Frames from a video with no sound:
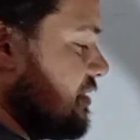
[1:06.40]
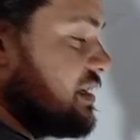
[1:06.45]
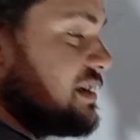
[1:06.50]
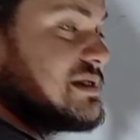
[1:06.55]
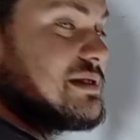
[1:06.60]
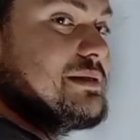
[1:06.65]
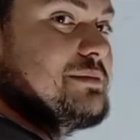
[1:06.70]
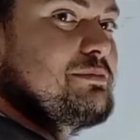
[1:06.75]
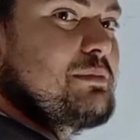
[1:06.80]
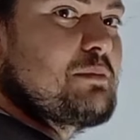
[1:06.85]

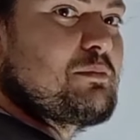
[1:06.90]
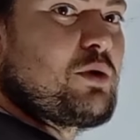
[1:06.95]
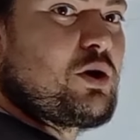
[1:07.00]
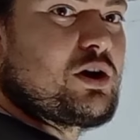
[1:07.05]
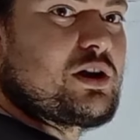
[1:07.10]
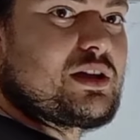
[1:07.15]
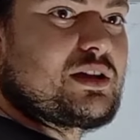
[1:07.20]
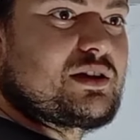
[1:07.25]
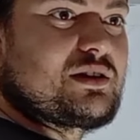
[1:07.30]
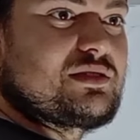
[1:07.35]
this
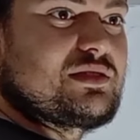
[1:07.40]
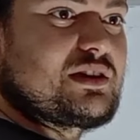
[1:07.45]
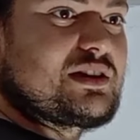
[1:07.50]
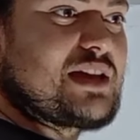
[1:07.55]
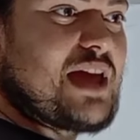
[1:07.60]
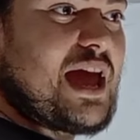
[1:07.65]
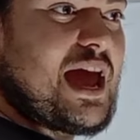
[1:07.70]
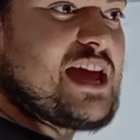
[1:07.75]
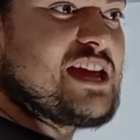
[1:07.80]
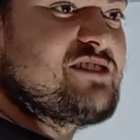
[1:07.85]
mnemonic, the
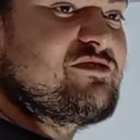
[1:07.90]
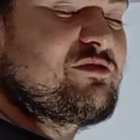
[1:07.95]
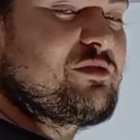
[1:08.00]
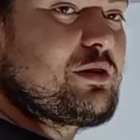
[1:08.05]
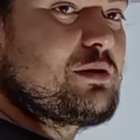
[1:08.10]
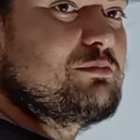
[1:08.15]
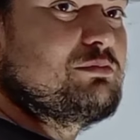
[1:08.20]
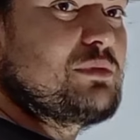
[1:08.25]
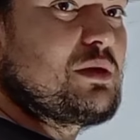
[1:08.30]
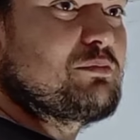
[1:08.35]
cave
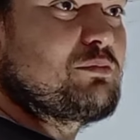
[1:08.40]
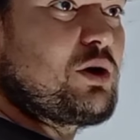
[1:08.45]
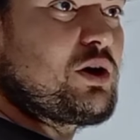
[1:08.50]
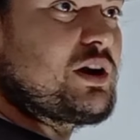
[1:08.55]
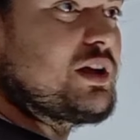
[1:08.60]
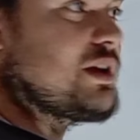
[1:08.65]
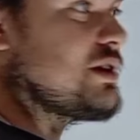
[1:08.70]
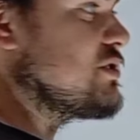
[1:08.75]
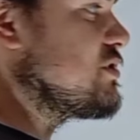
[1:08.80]
mnemonic.